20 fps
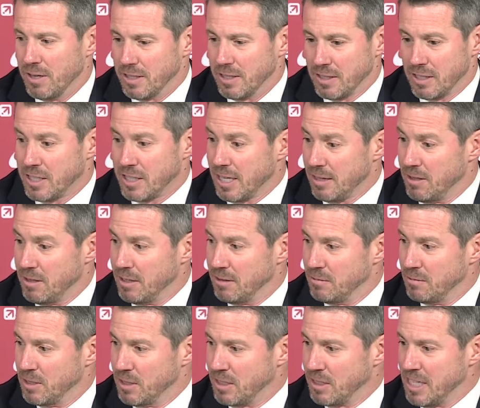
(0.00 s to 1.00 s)
I said,
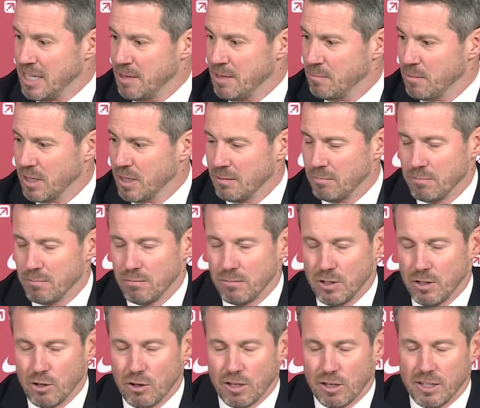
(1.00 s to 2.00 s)
the team that
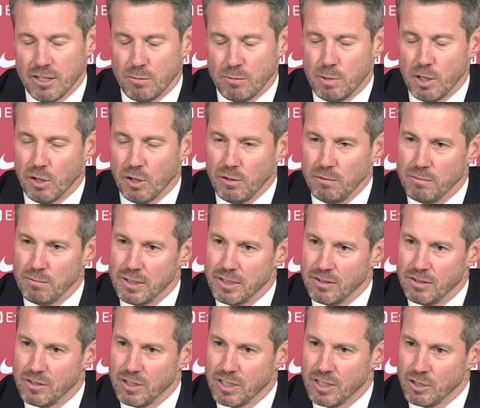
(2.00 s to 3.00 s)
Jürgen has built
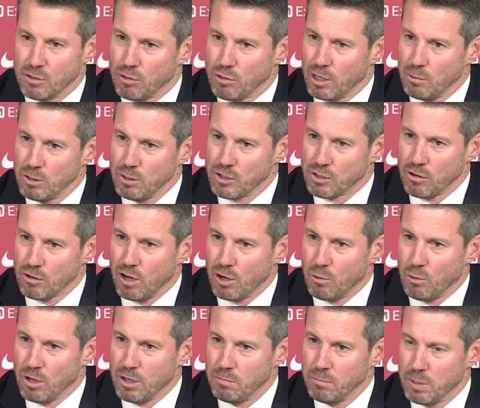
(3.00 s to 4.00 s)
is an incredibly
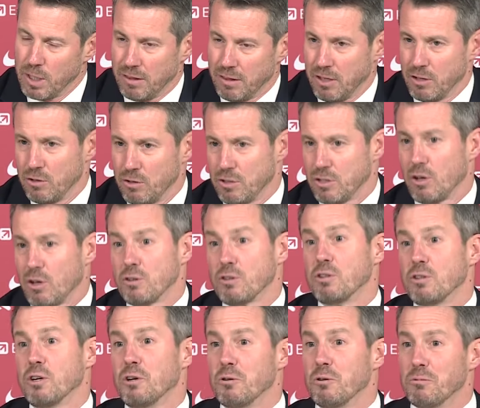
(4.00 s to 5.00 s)
strong one, but there's
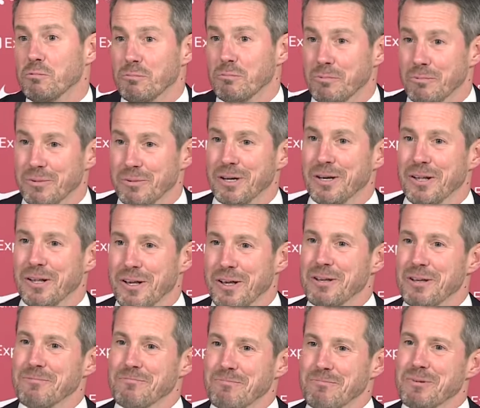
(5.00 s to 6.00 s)
also
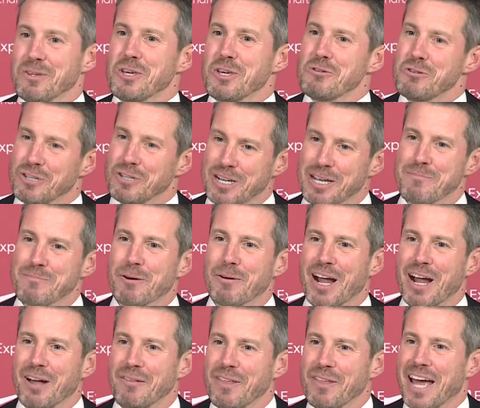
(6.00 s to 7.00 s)
a huge team
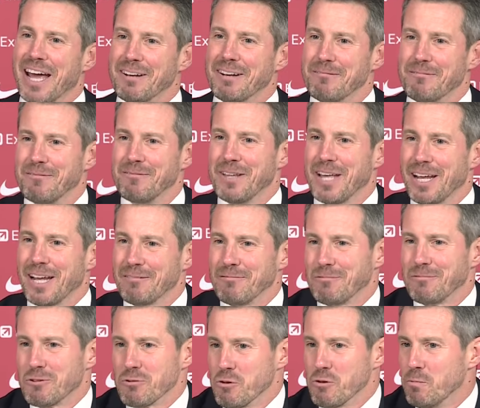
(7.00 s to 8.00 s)
around that
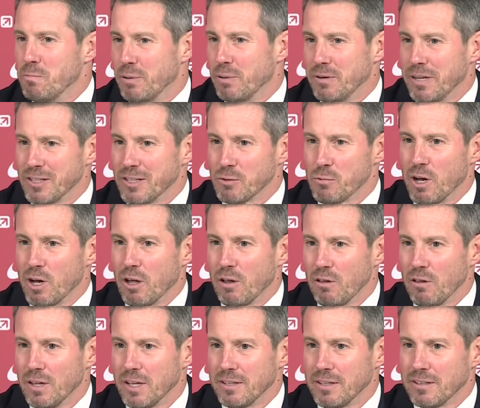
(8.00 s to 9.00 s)
group as
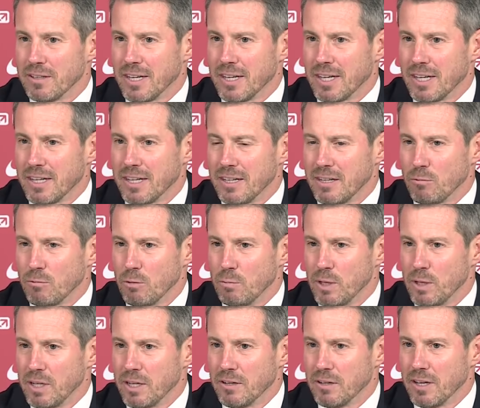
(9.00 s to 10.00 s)
well that will
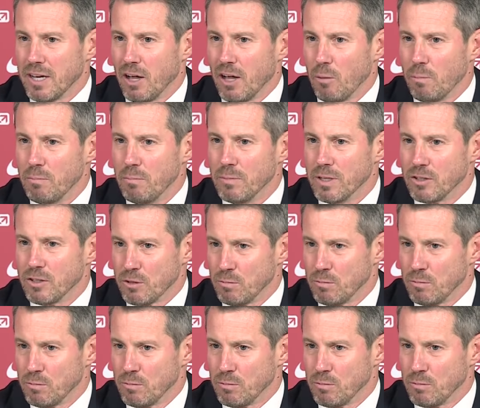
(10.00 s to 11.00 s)
be here to help in
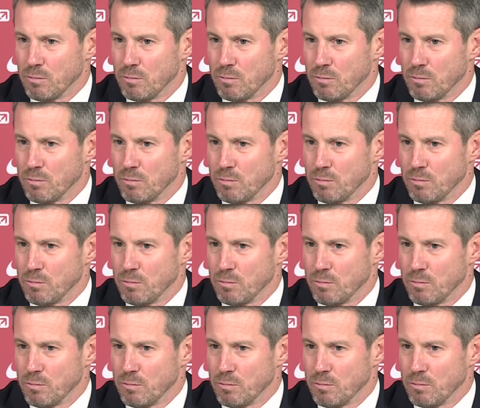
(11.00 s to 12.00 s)
terms of that experience level
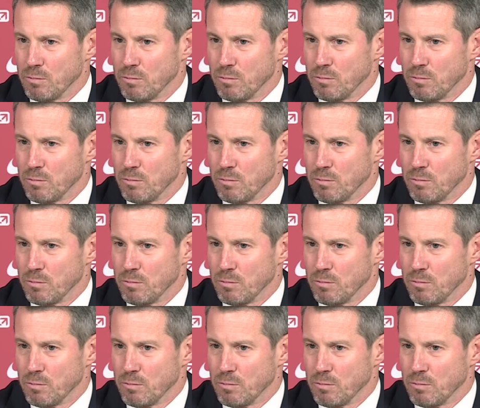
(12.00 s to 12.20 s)
as well.